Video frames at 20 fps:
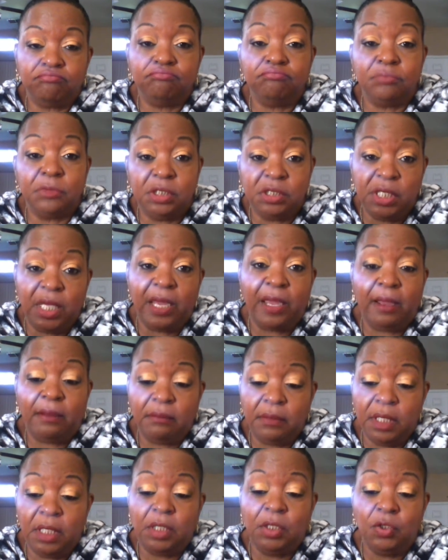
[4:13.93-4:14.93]
Yeah,
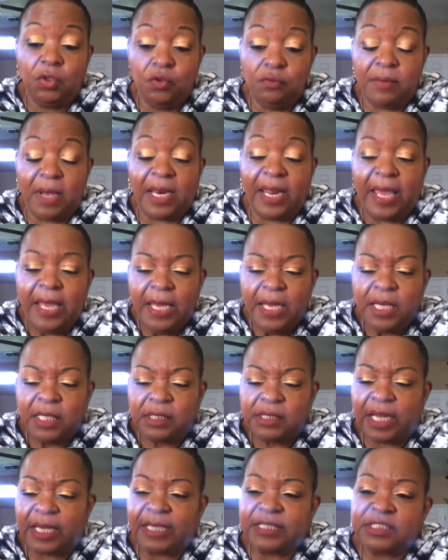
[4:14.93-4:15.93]
it glued my
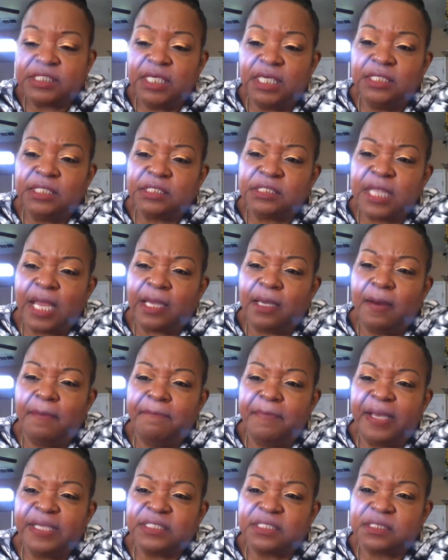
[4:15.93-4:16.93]
lashes. Like I said, it's like a
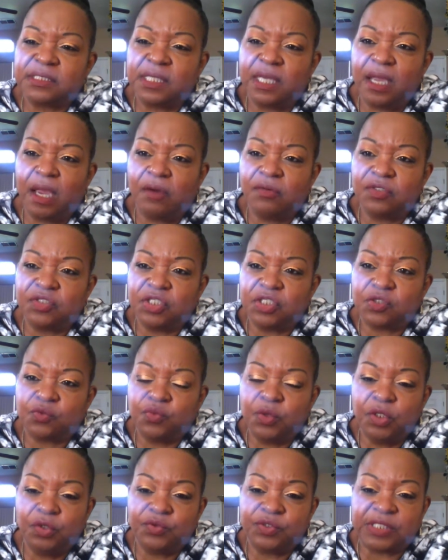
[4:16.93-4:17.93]
mascara. It's just
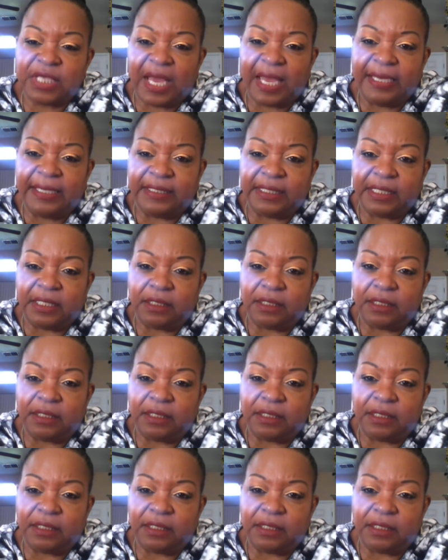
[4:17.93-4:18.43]
real tiny.